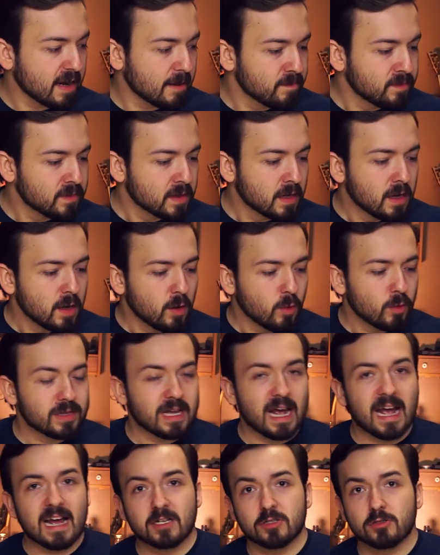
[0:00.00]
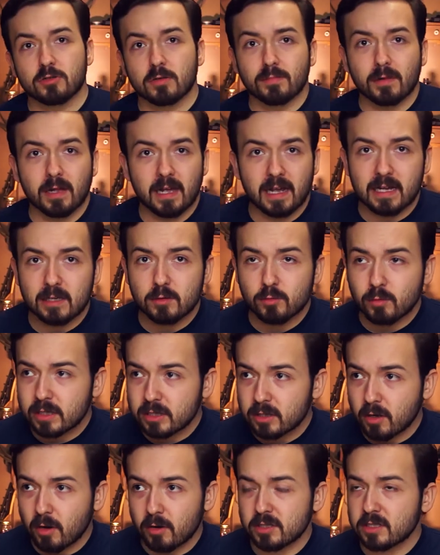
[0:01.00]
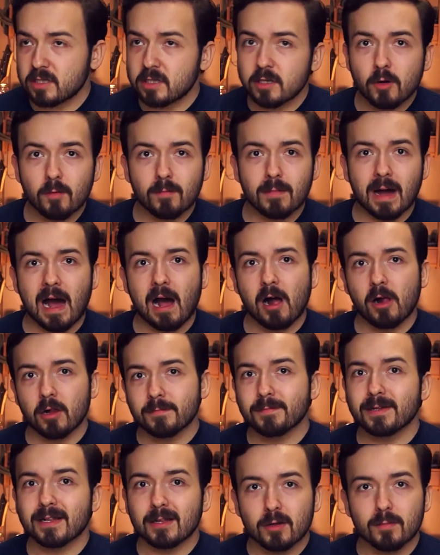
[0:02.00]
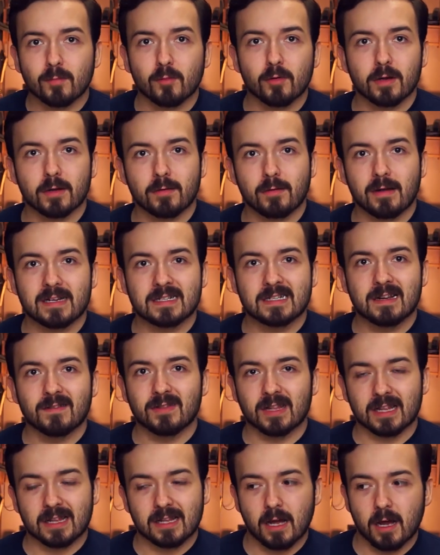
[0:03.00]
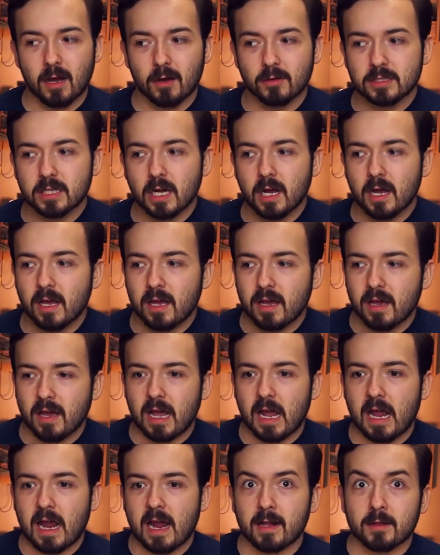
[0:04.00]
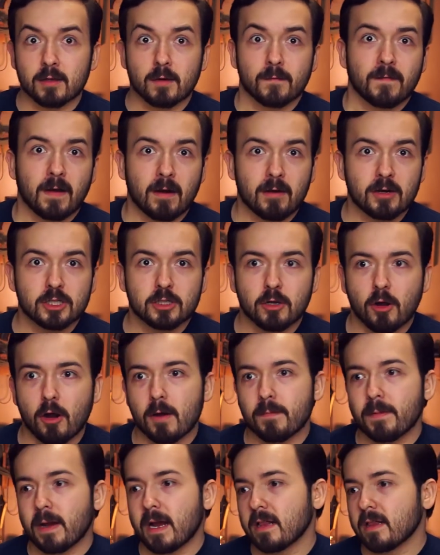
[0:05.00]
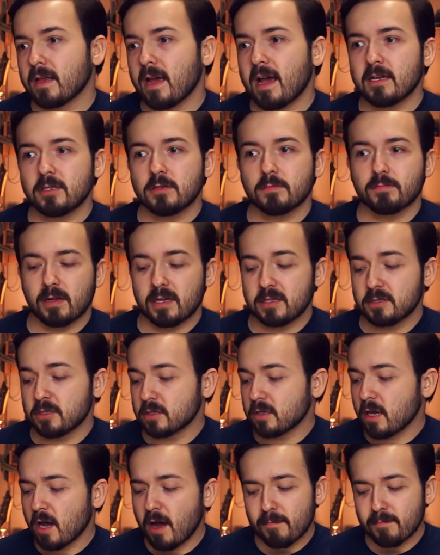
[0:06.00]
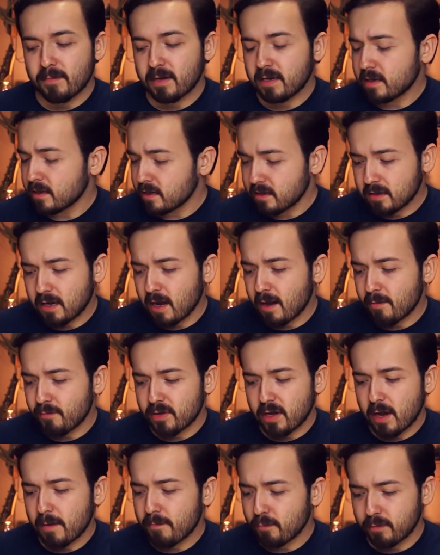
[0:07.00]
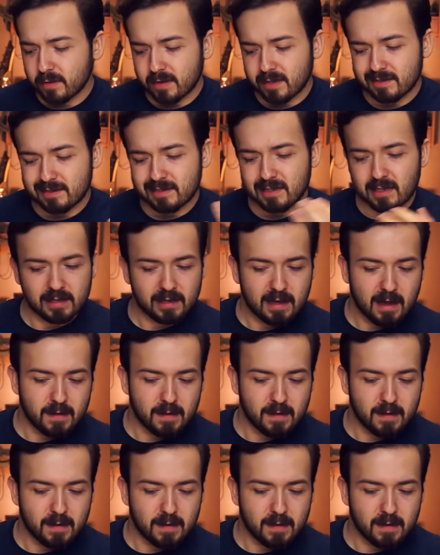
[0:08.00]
it with Astra blades, which are still mild, but a little more aggressive than those, and they're very sharp, and the Astra blades just cut me to cut me up with this thing.